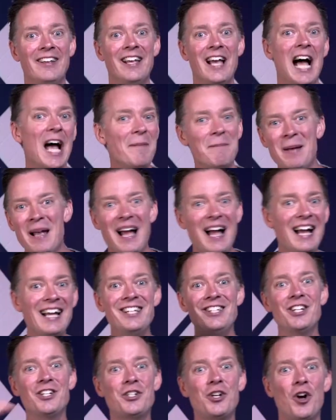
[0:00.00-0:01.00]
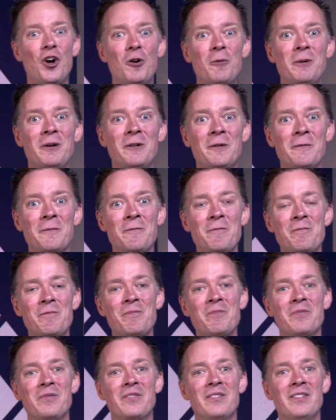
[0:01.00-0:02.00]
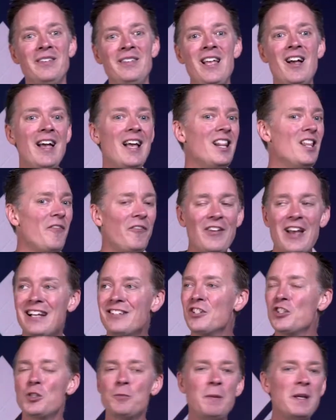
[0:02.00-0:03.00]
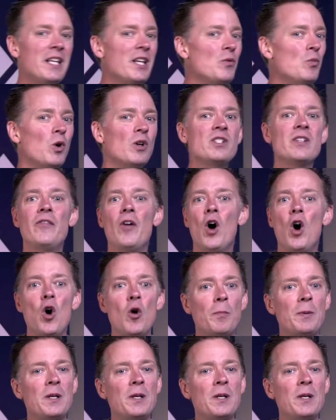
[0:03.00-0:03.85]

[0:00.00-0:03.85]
I'm behind you, Job. Now, Eliphaz is speaking words of hope.